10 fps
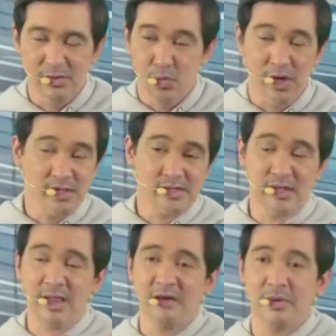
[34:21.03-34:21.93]
We
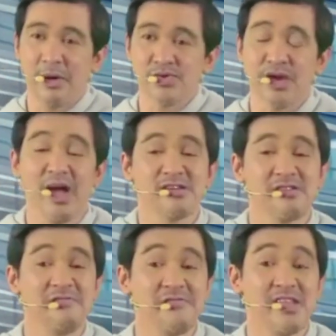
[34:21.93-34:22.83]
still have about
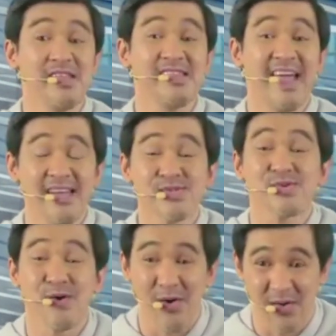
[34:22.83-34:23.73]
350 days
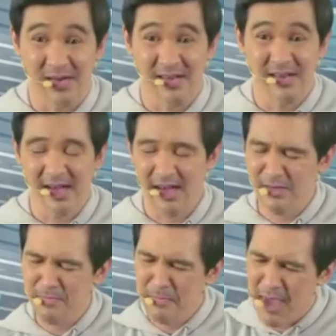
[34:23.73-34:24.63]
to go.
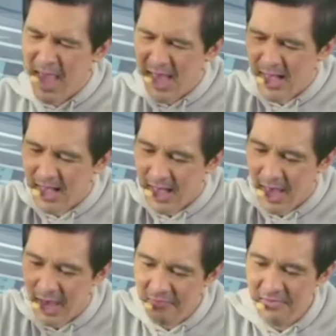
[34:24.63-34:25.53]
And make
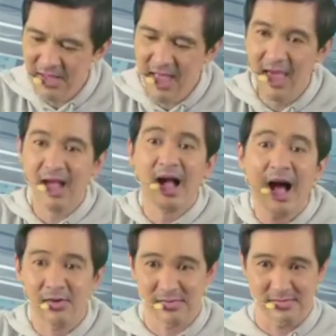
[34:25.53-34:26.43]
every day
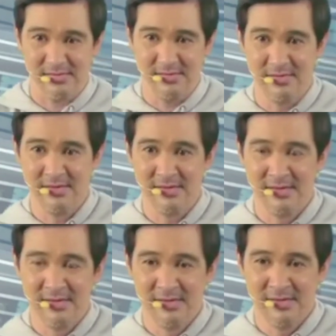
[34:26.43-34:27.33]
count
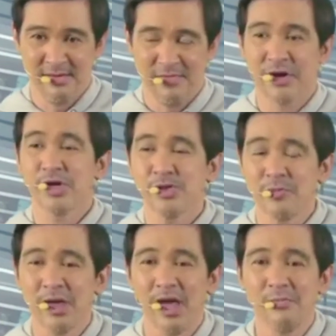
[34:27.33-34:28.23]
for you to
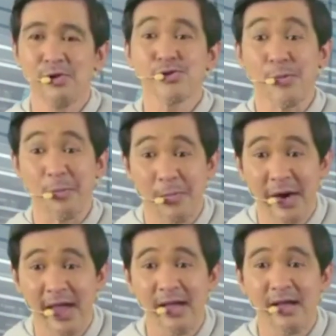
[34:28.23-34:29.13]
be able to
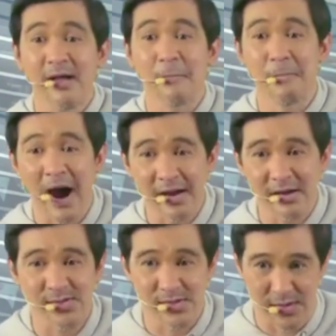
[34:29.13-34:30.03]
break
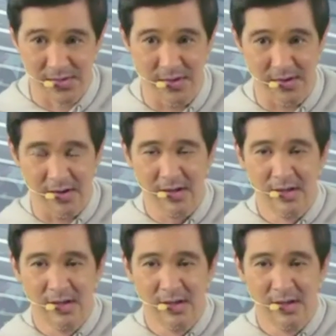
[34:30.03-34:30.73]
barriers this year.